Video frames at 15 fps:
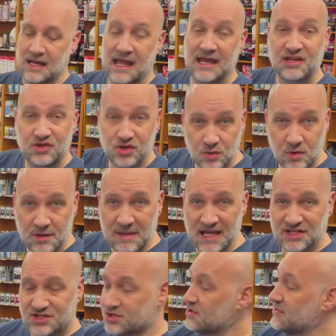And you do want to
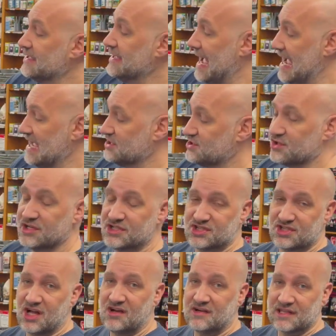make sure that as you're
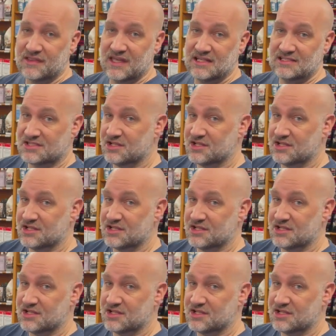installing these,